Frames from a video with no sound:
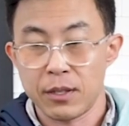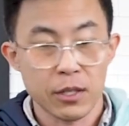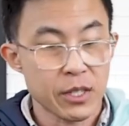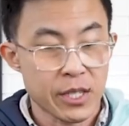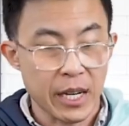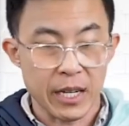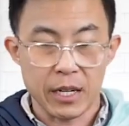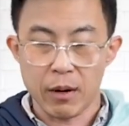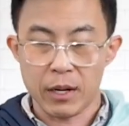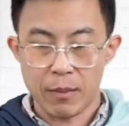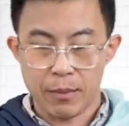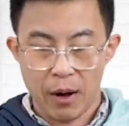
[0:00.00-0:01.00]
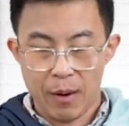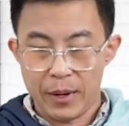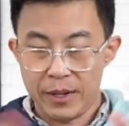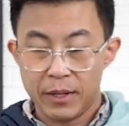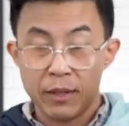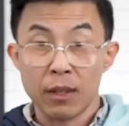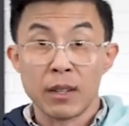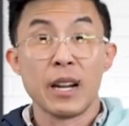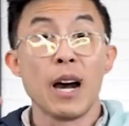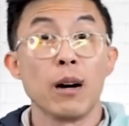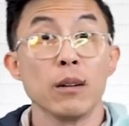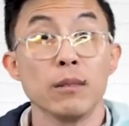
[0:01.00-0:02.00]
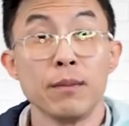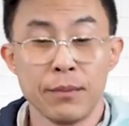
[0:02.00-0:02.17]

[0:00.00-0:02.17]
Good secondary compartment. Now,